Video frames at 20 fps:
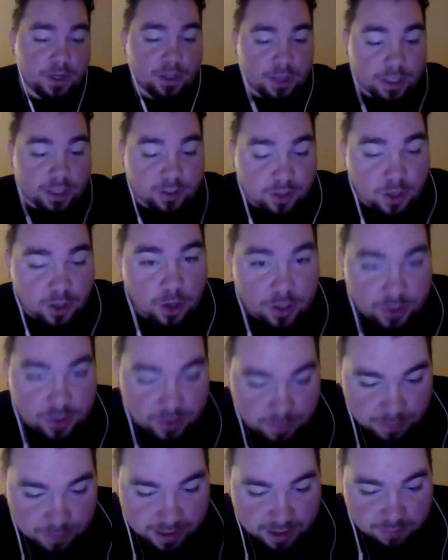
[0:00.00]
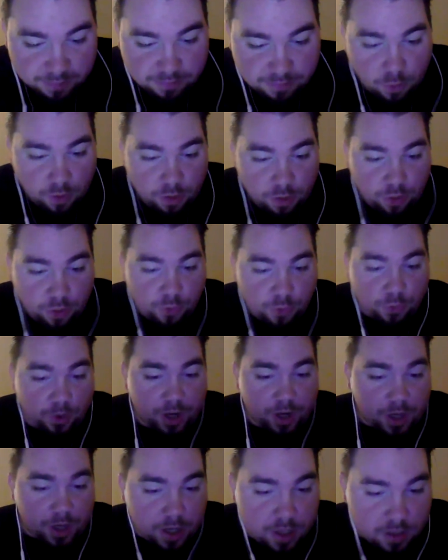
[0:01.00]
That's a loss. Making them
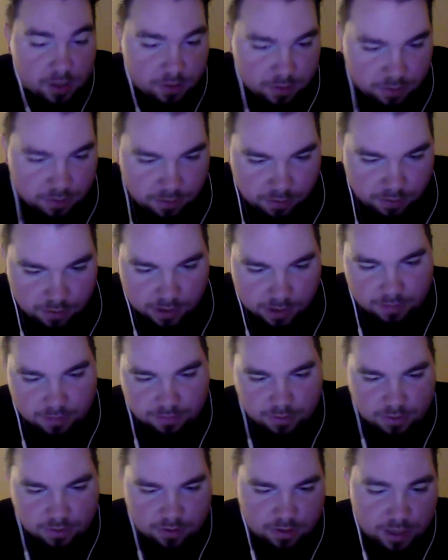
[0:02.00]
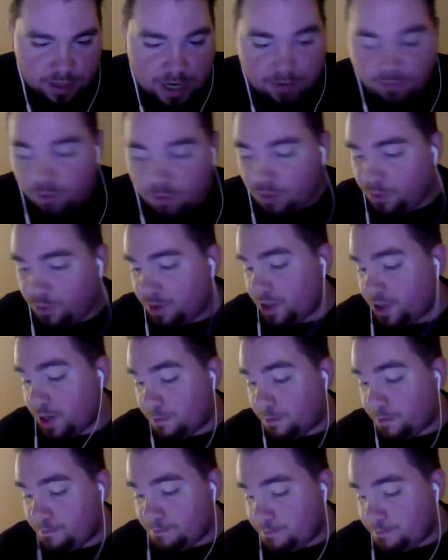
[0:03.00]
4-3. 1, 2, 3, 4. Yeah, 4-3 in the year.